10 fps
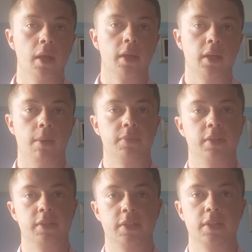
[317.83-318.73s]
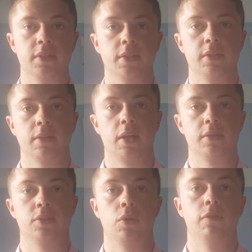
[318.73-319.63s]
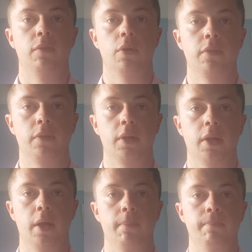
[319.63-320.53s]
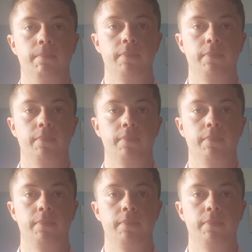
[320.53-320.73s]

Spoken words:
competencies and so forth. And